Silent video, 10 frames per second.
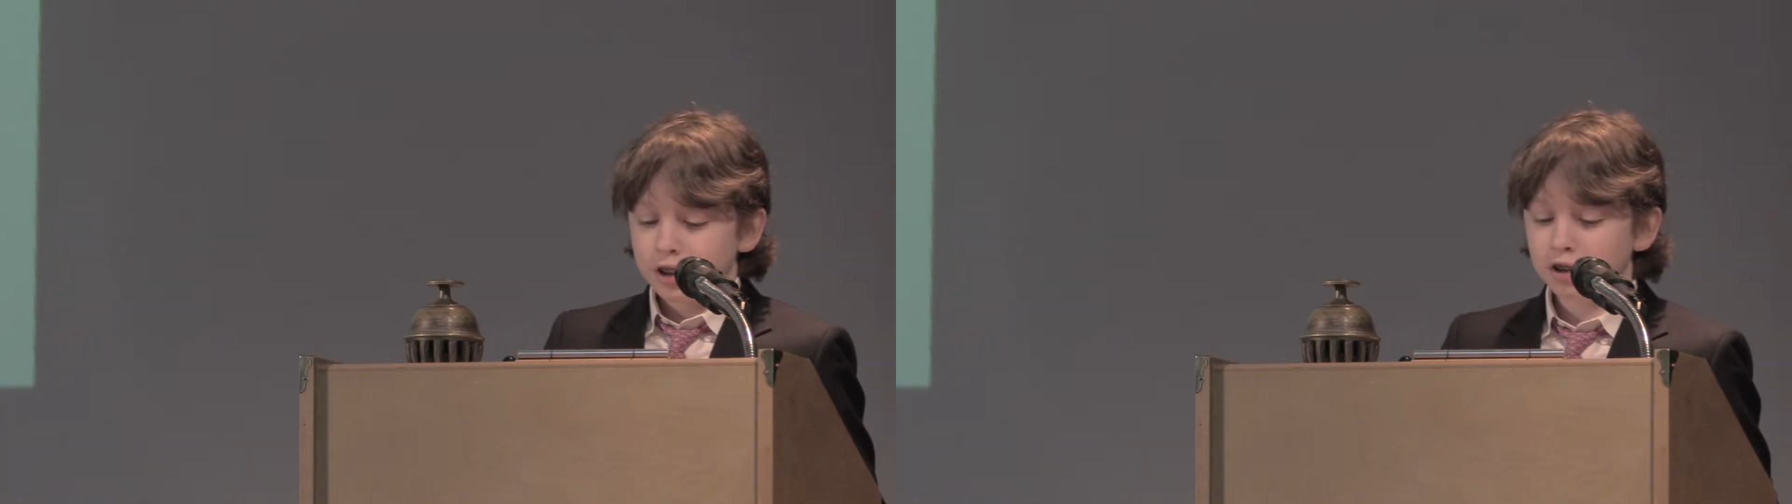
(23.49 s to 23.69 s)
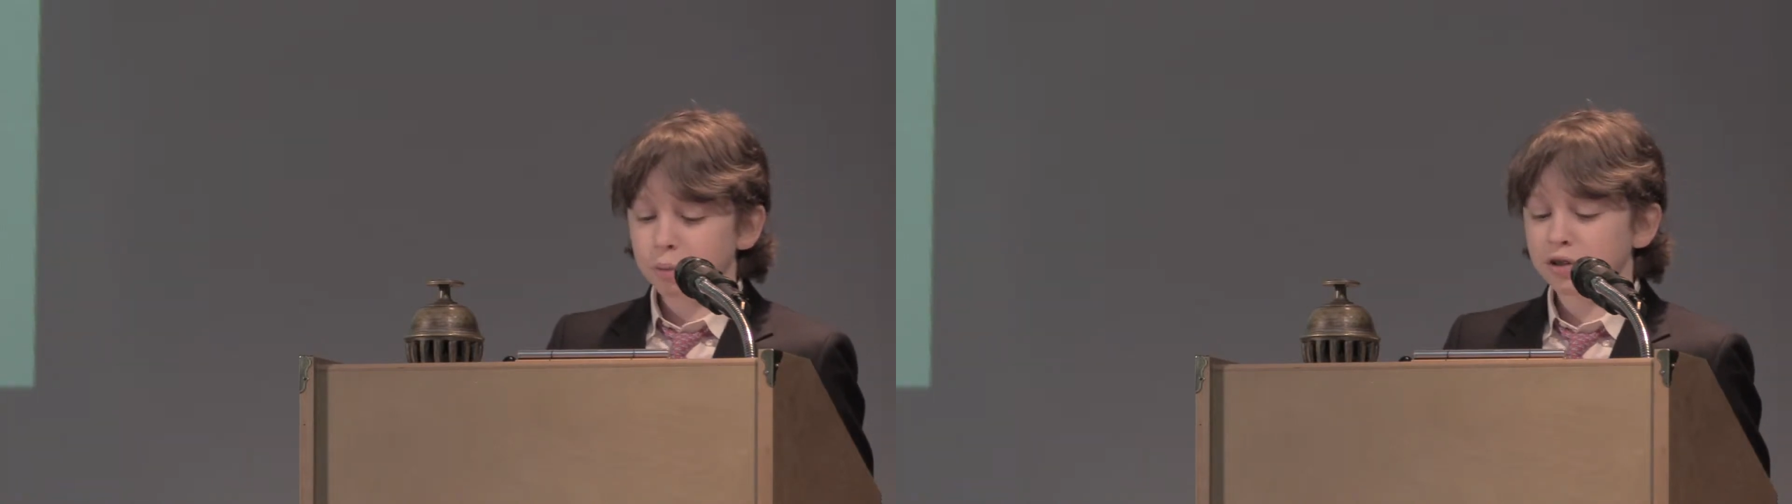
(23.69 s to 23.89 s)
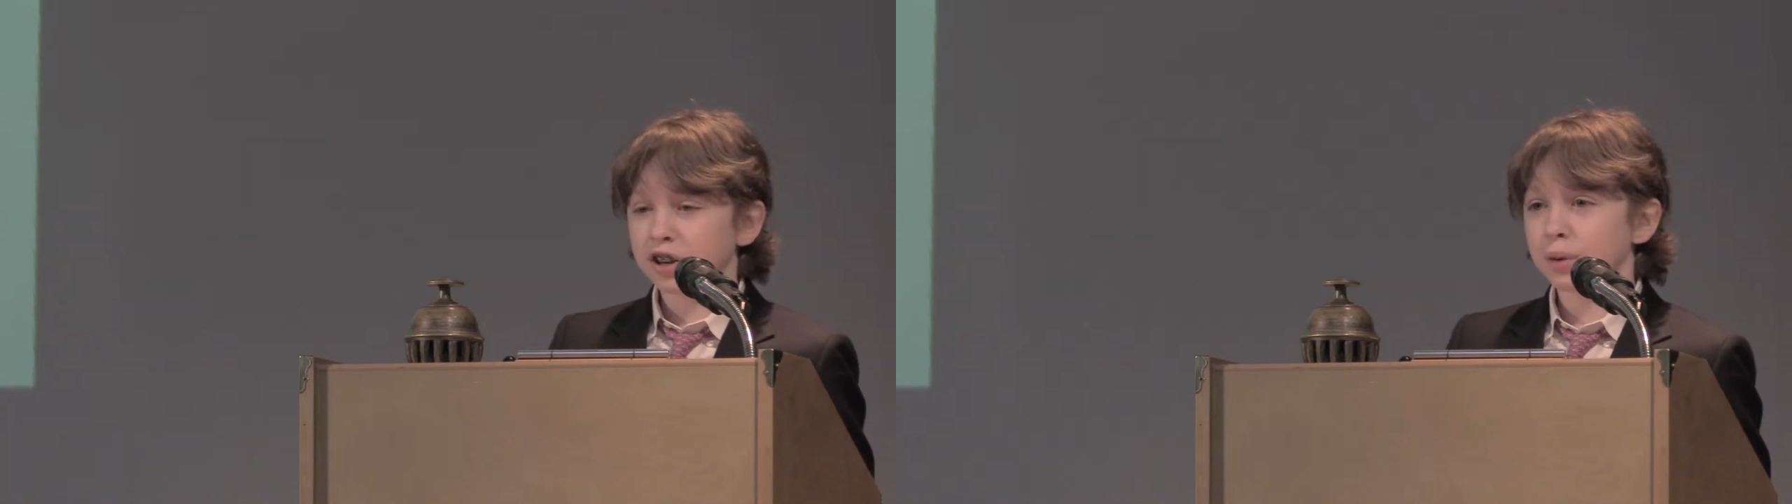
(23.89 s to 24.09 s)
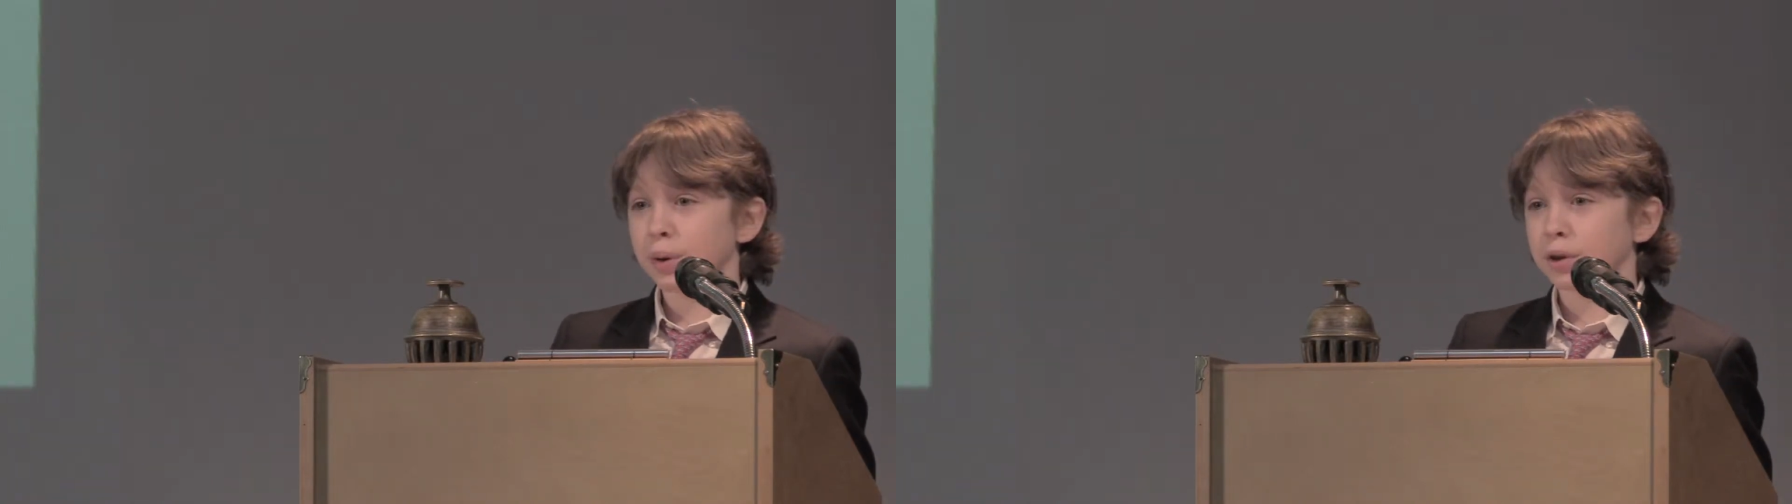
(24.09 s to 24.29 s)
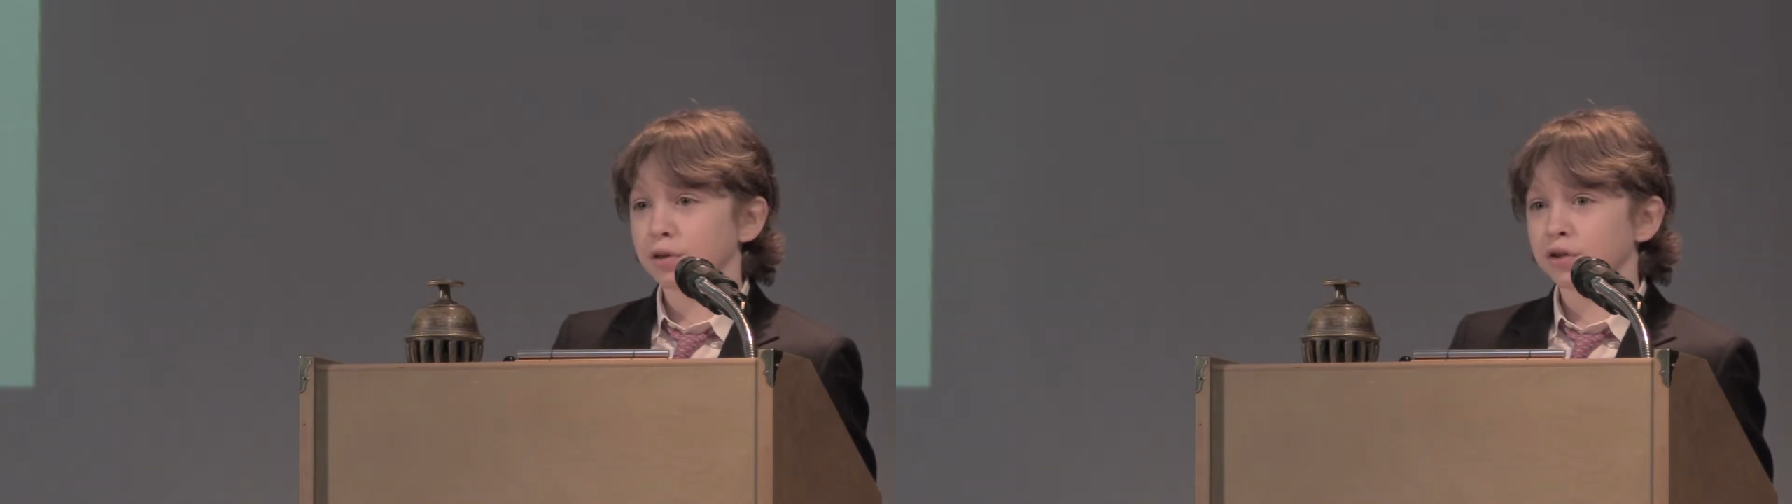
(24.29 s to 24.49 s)
This machine
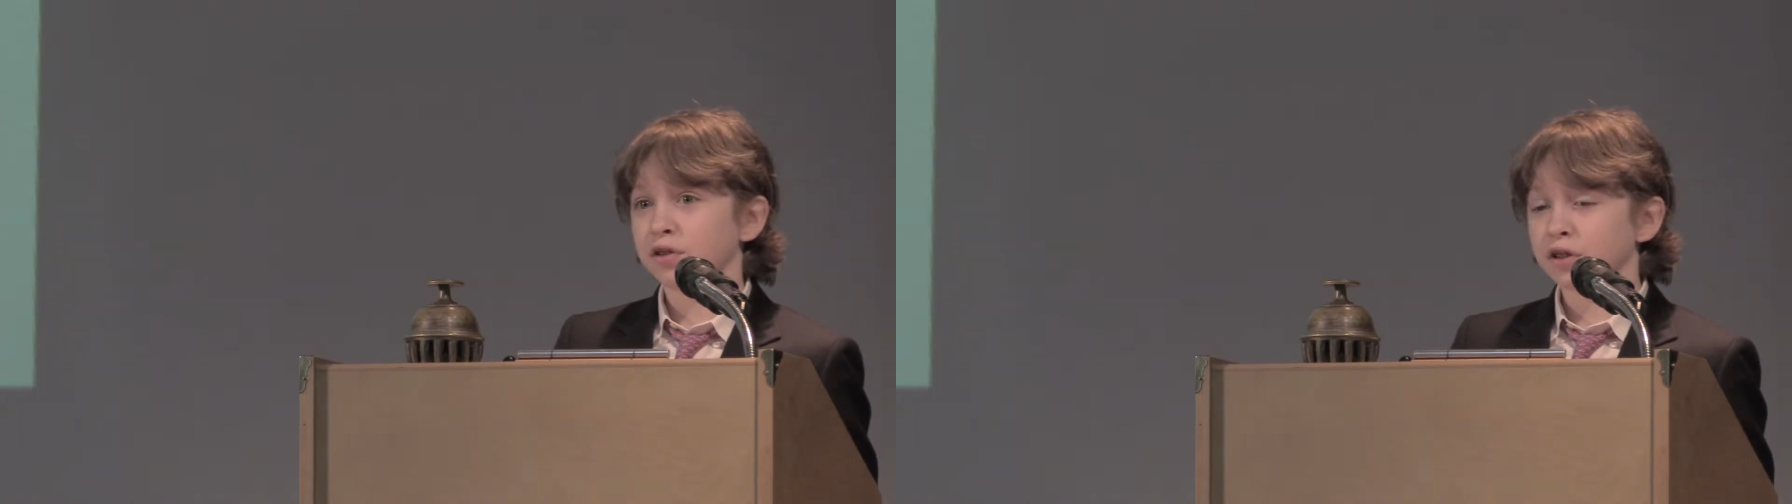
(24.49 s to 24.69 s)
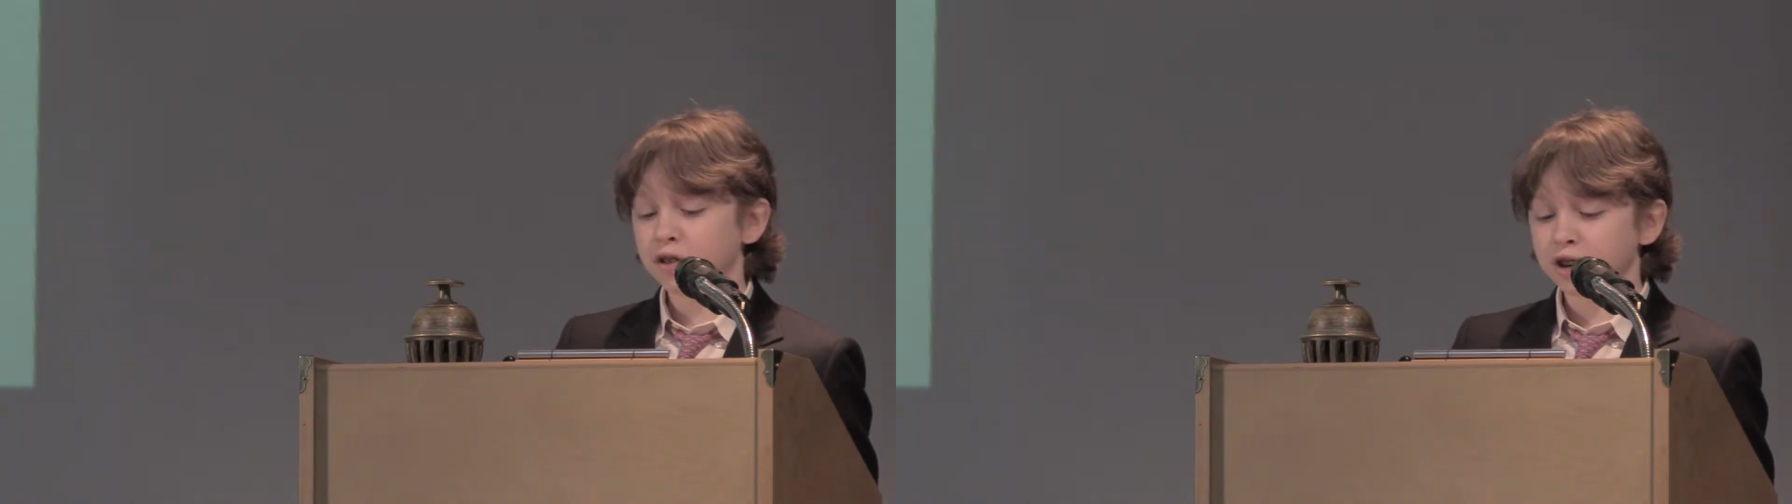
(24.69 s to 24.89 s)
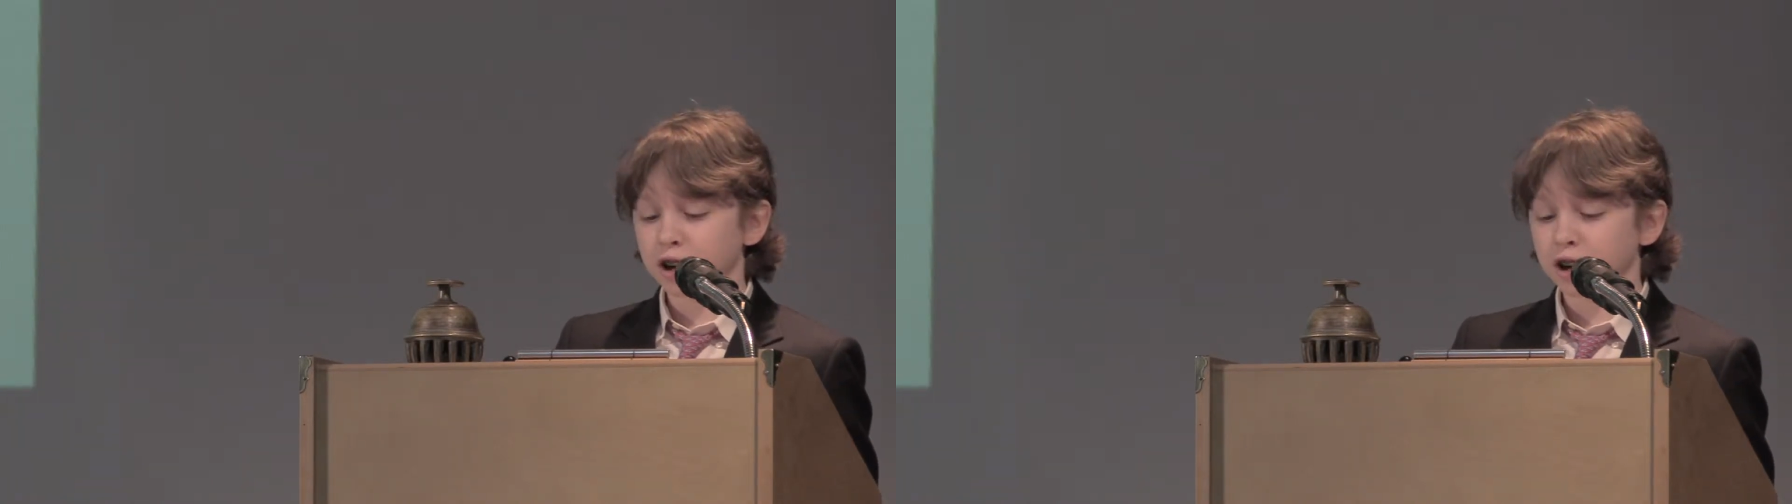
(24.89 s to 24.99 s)
weighed over 50